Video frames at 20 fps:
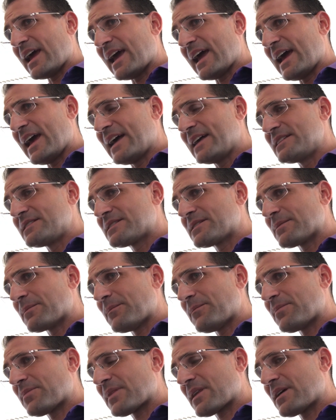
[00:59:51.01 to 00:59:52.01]
And
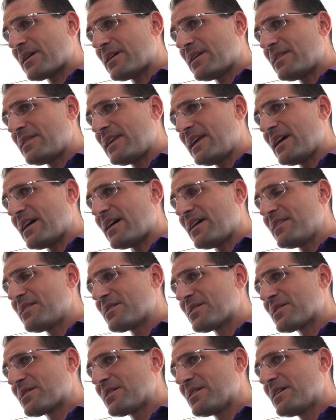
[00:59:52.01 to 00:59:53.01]
the
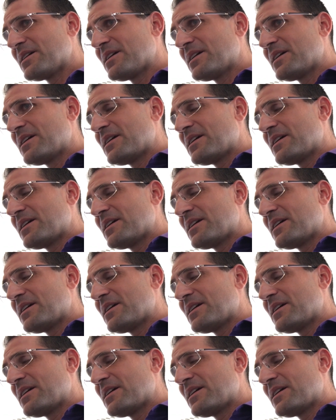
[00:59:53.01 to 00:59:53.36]
other